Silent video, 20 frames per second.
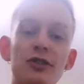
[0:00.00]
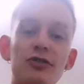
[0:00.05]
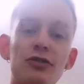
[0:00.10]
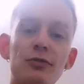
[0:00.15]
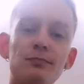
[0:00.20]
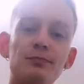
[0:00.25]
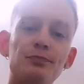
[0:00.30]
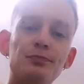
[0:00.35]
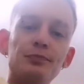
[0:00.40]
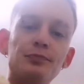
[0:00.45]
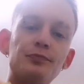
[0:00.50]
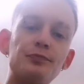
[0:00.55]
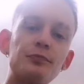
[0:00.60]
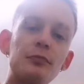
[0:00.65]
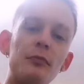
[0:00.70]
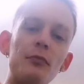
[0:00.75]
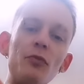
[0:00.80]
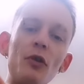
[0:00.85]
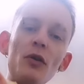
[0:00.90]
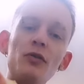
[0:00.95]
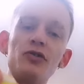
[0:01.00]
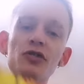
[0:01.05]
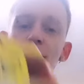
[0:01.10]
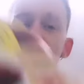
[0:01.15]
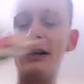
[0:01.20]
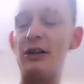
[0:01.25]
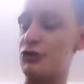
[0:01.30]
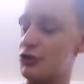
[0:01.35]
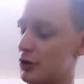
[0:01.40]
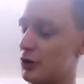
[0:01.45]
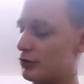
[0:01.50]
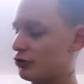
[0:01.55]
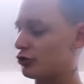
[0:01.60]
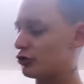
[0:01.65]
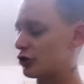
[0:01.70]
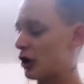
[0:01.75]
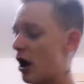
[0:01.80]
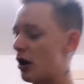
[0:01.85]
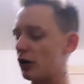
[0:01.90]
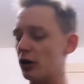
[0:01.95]
powders, which is
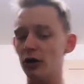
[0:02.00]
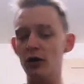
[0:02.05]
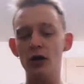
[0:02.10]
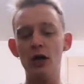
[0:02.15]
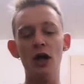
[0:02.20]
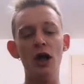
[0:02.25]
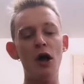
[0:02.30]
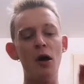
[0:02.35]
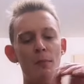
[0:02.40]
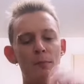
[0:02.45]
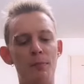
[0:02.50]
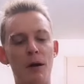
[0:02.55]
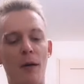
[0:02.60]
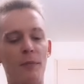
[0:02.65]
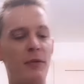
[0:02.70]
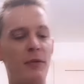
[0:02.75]
beetroot stock.